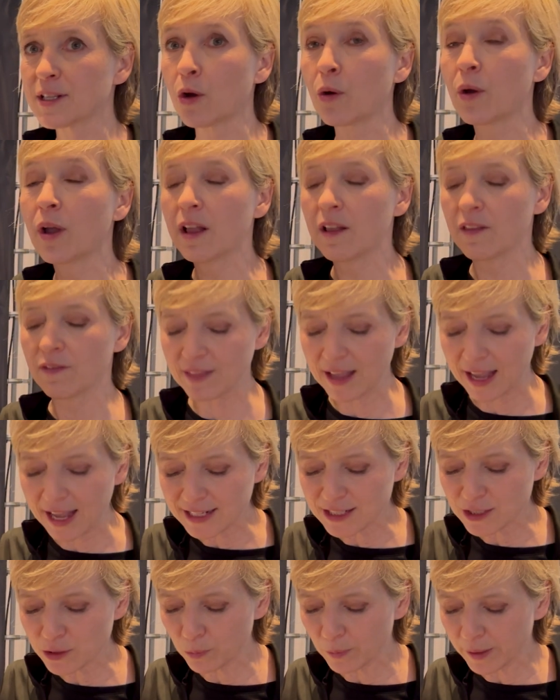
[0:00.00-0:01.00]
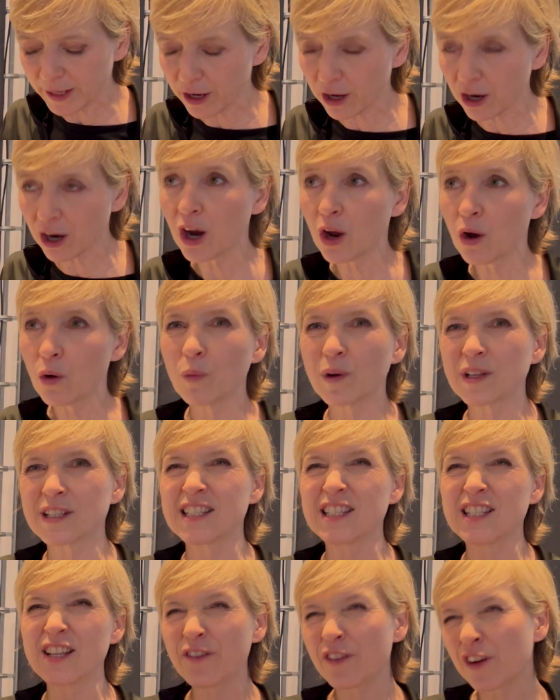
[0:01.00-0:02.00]
So that's where what's
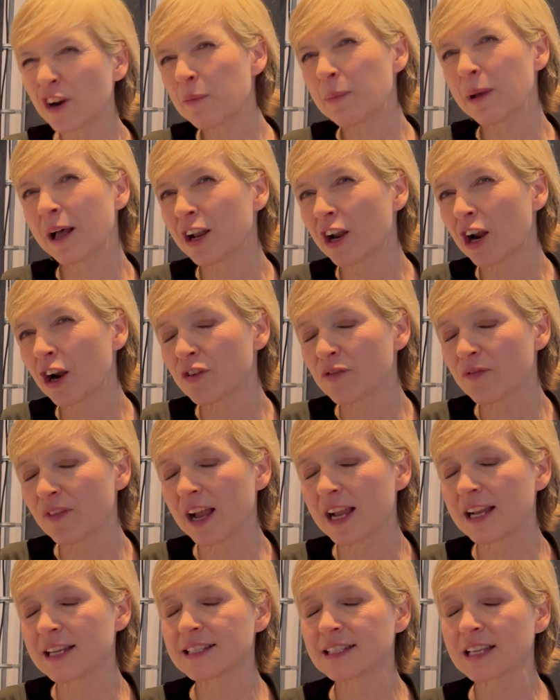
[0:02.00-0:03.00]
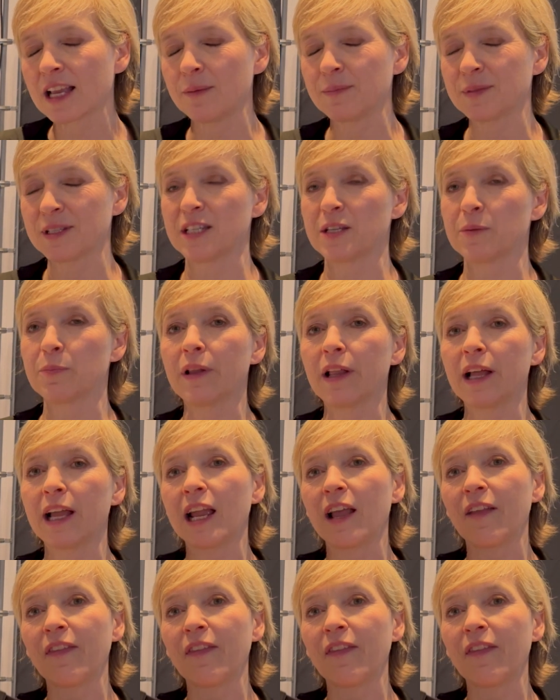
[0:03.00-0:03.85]
different about our device comes into play,